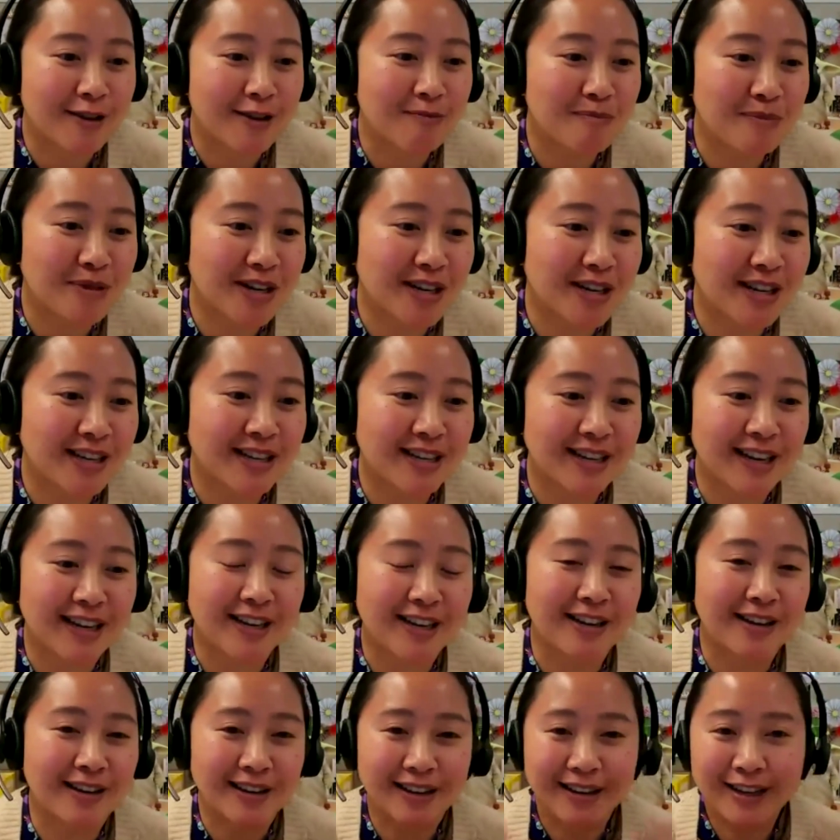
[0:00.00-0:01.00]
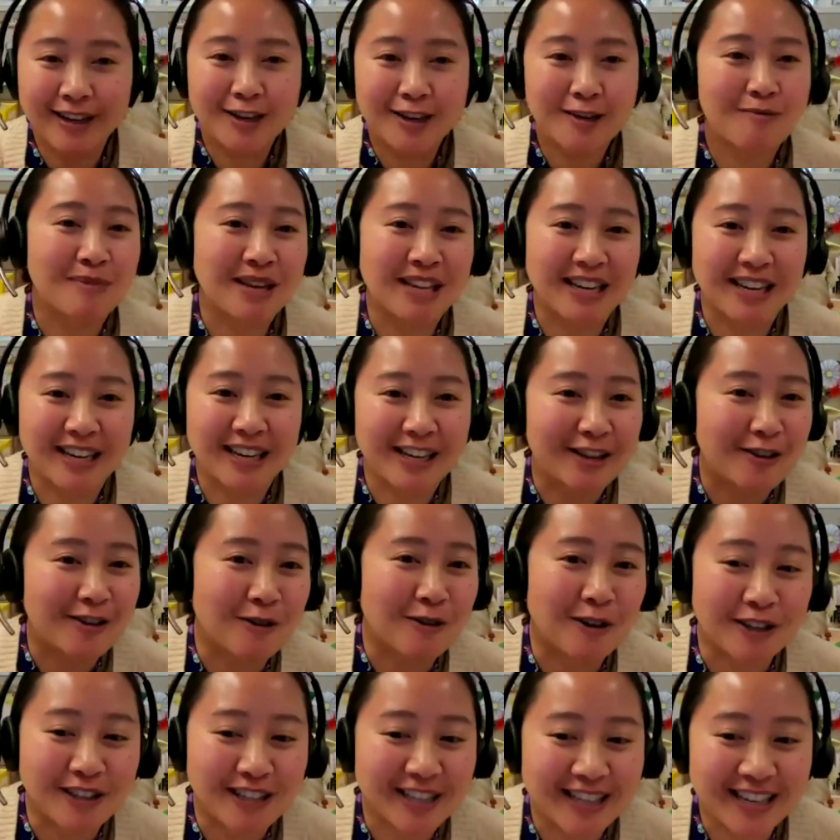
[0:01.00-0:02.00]
input and meeting
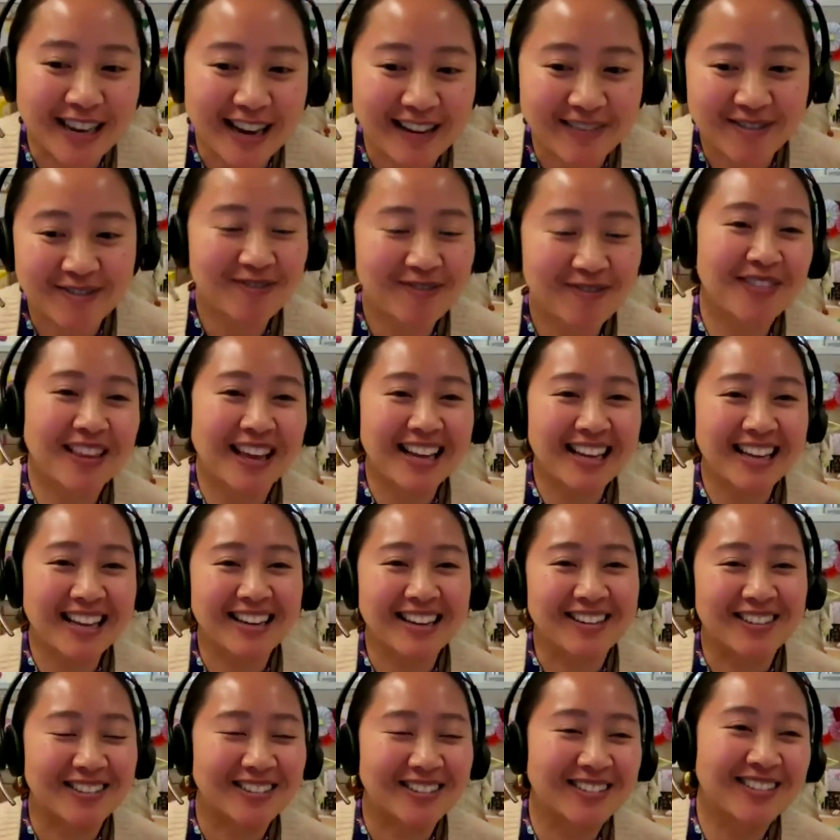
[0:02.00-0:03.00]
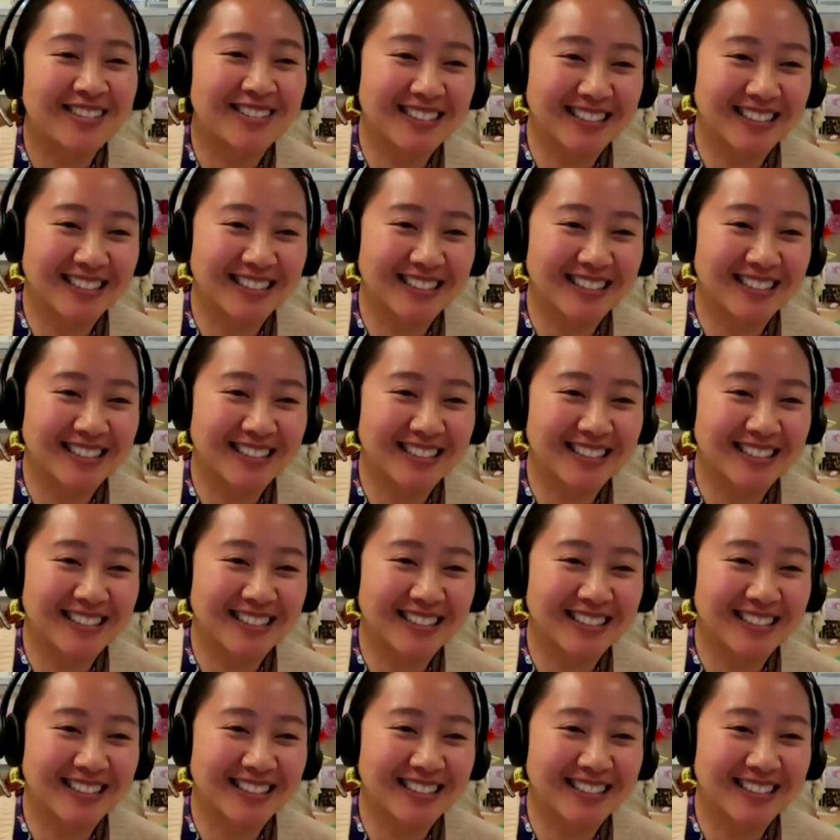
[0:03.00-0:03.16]
you all today. Thank you.